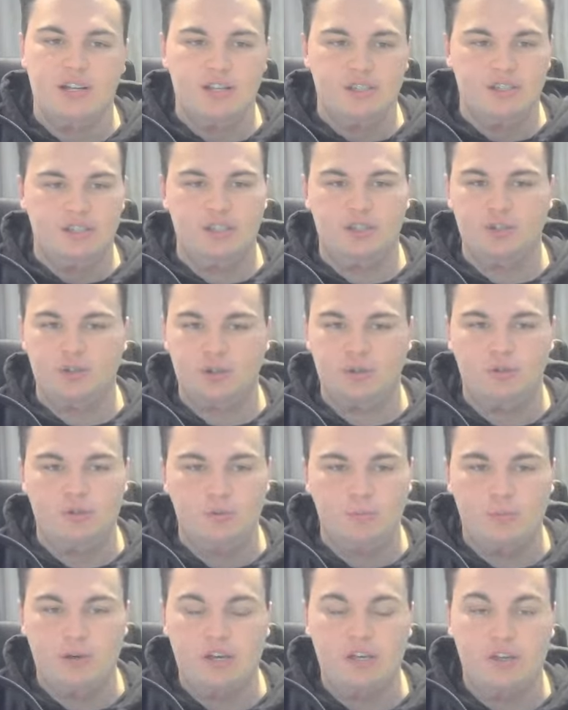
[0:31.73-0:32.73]
Cedric
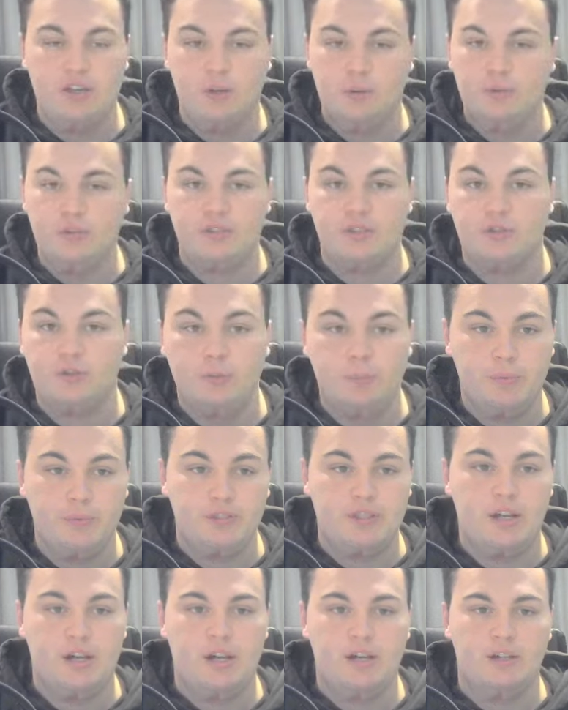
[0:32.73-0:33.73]
Doumbé, who was a
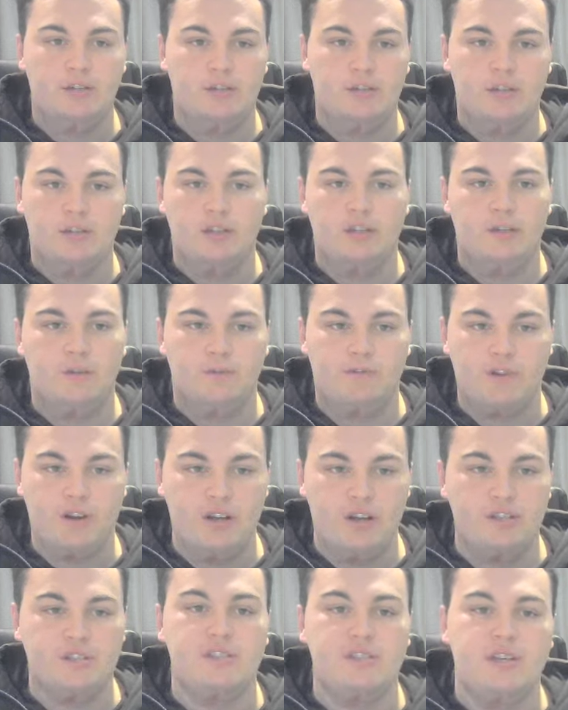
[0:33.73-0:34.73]
superstar in
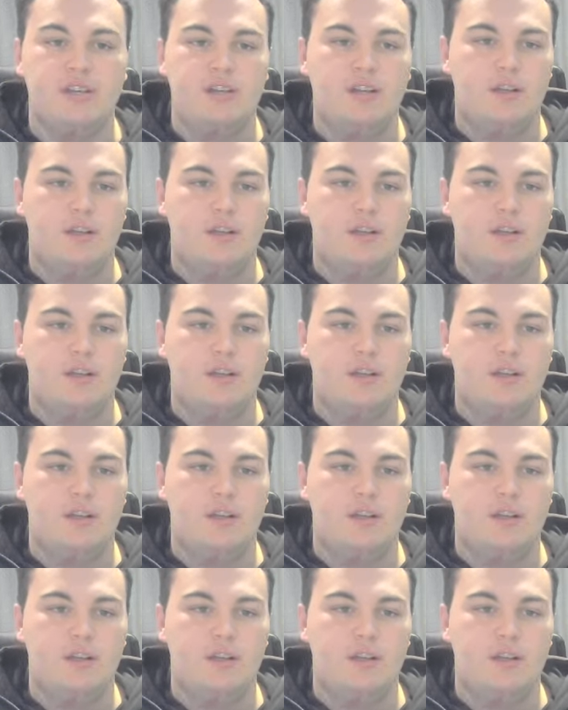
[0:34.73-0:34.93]
France.